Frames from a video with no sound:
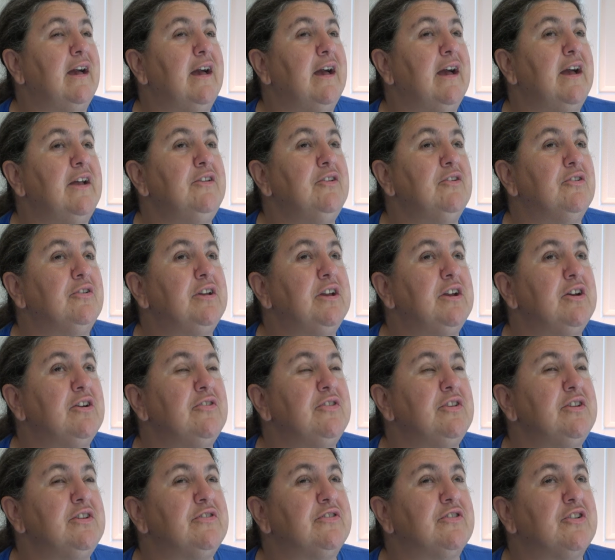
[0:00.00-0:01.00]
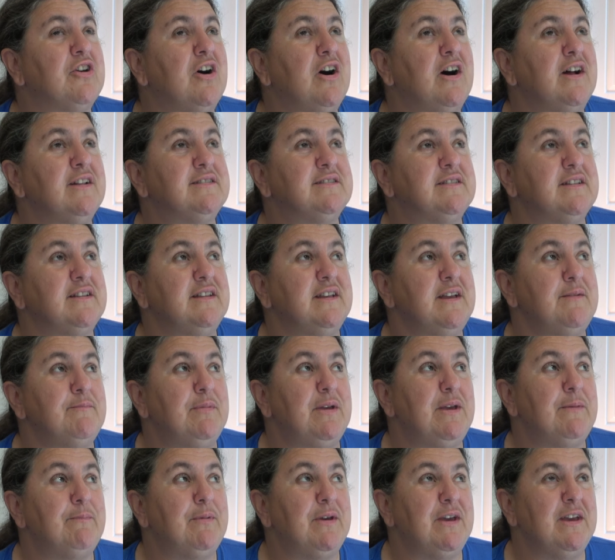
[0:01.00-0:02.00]
And you'll hear that it's constantly
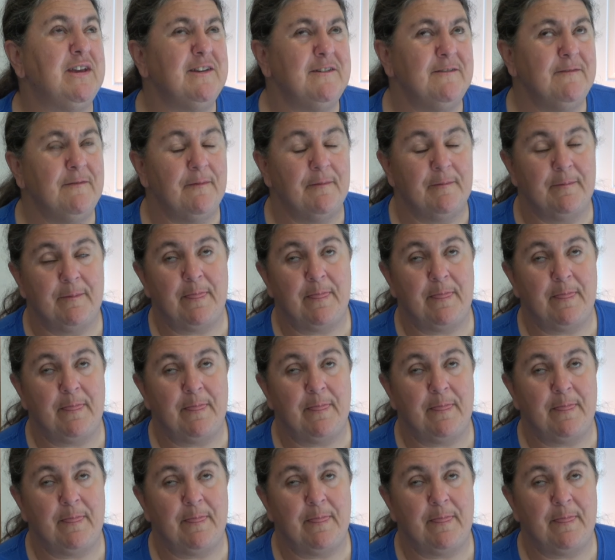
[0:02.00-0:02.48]
beeping.